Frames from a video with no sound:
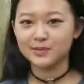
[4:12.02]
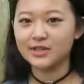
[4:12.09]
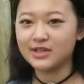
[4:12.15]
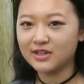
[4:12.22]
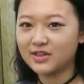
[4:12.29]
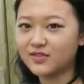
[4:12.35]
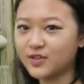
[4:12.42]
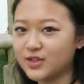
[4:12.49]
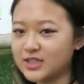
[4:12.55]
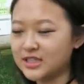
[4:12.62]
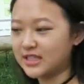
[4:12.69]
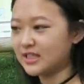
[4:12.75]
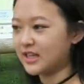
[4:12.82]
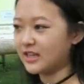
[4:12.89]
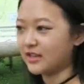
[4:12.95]
from the
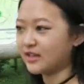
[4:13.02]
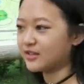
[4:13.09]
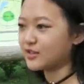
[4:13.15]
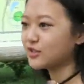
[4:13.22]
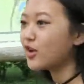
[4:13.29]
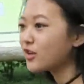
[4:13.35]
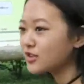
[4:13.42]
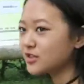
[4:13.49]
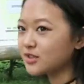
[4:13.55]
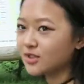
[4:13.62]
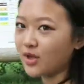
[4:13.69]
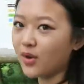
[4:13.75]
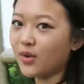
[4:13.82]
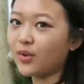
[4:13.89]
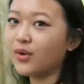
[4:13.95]
university telling us not to
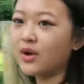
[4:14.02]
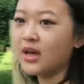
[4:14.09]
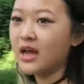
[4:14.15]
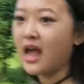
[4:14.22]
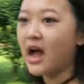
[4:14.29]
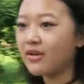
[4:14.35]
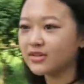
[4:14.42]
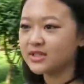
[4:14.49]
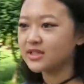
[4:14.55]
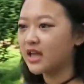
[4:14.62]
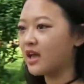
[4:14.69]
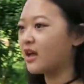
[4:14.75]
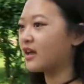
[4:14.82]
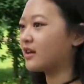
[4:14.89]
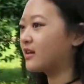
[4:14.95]
go
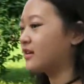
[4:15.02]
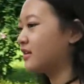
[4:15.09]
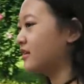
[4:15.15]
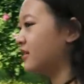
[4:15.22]
outside,